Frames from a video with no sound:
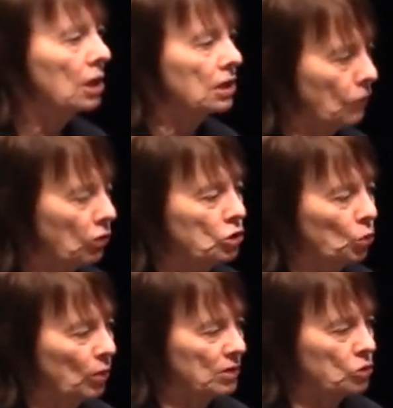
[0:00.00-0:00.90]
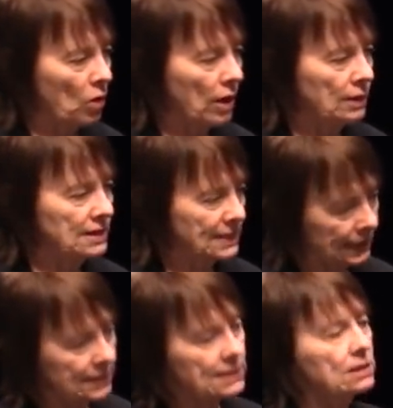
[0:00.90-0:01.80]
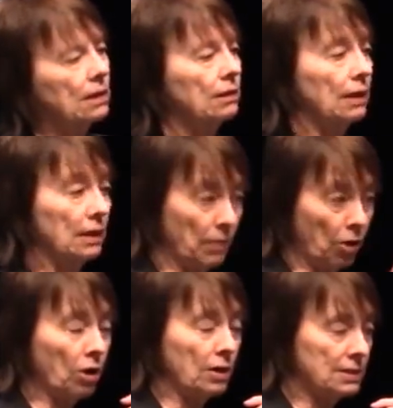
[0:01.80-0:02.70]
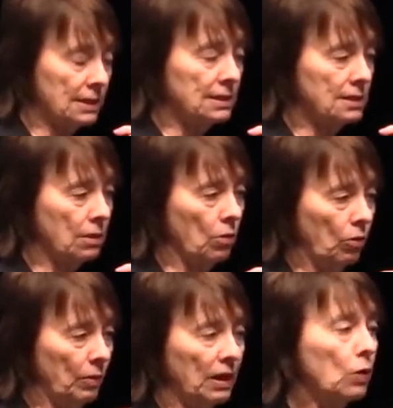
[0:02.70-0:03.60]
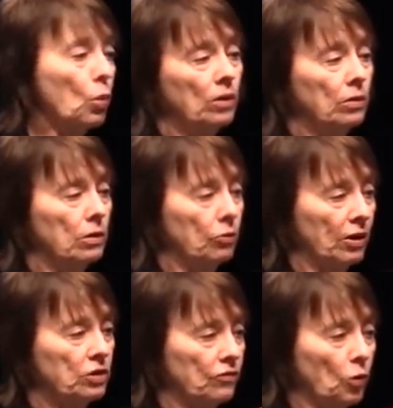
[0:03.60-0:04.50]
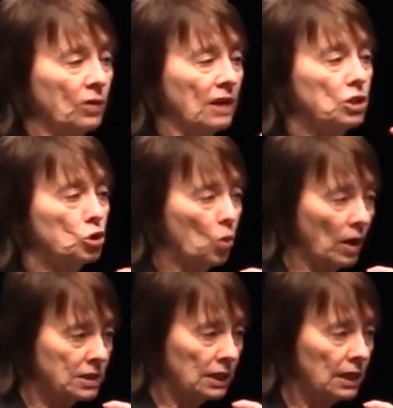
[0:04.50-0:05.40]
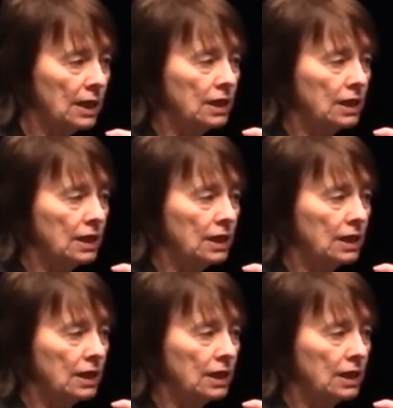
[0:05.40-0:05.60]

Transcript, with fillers: devoted to women's rights since, in, in America, since uh, women had won the right to vote in 1920.